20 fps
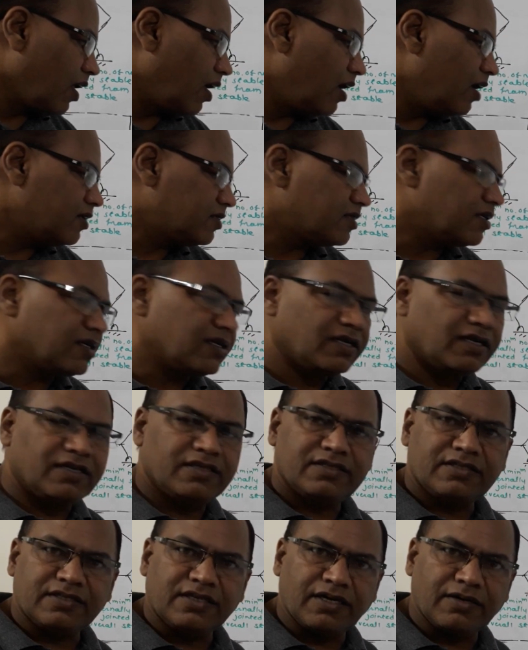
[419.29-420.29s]
externally
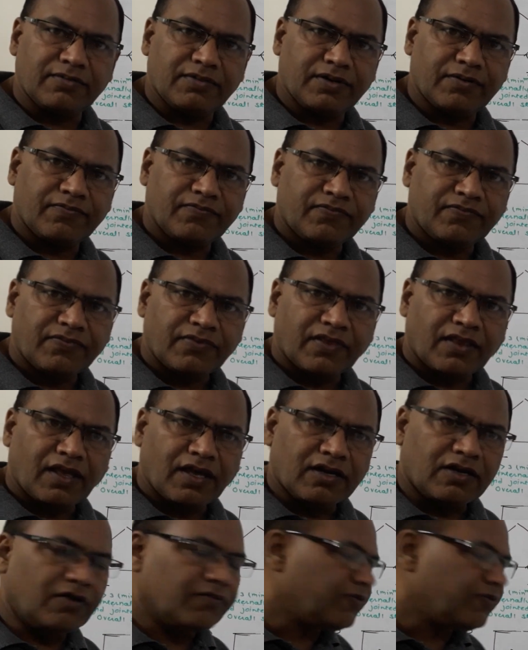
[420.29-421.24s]
stable. Now,